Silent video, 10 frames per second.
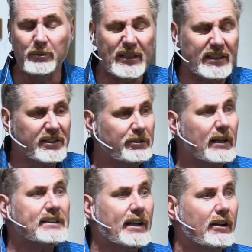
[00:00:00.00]
But to
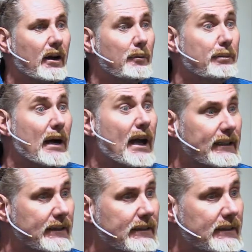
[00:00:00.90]
stretch out our
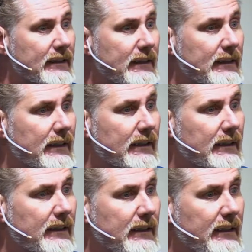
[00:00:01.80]
bodies
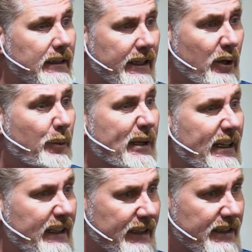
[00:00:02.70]
in
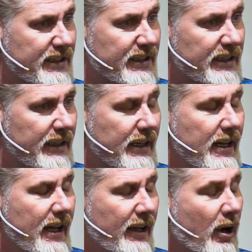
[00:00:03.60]
obedience
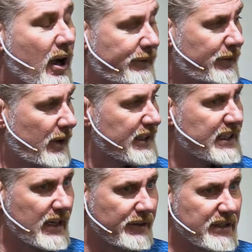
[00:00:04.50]
and offer
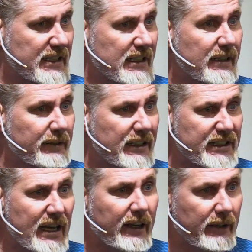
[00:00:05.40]
ourselves as a living
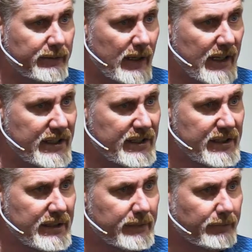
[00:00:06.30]

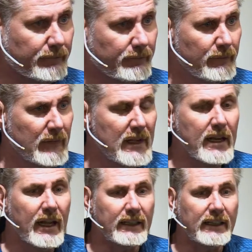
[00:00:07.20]
sacrifice.
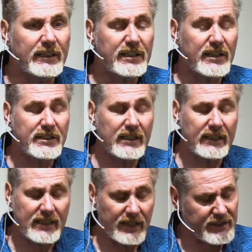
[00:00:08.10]
And then he says, He
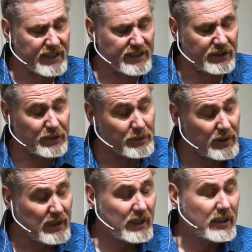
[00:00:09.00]
tells us to
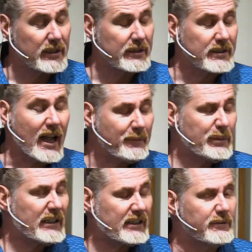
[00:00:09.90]
not
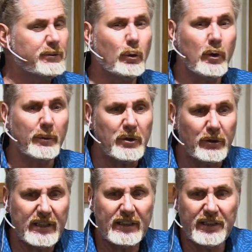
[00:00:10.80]
be conformed,
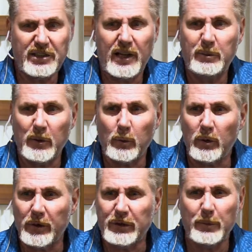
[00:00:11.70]
don't take the shape of the
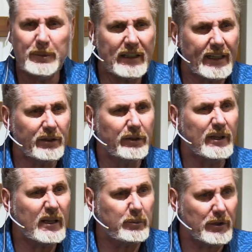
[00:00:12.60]
world, don't be like your
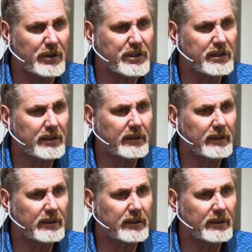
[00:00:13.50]
neighbors,